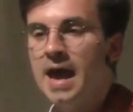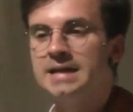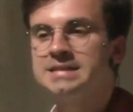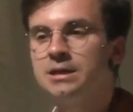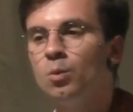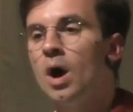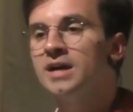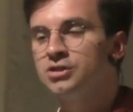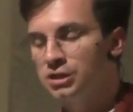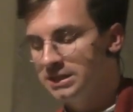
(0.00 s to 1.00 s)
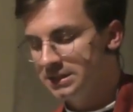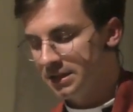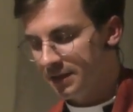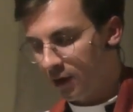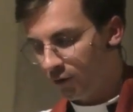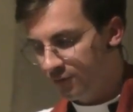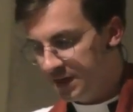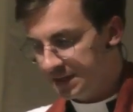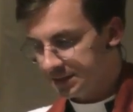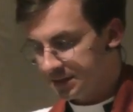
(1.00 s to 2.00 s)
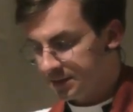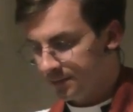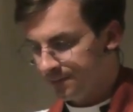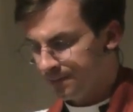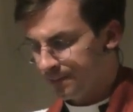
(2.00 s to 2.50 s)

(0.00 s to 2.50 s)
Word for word: as he washes their feet.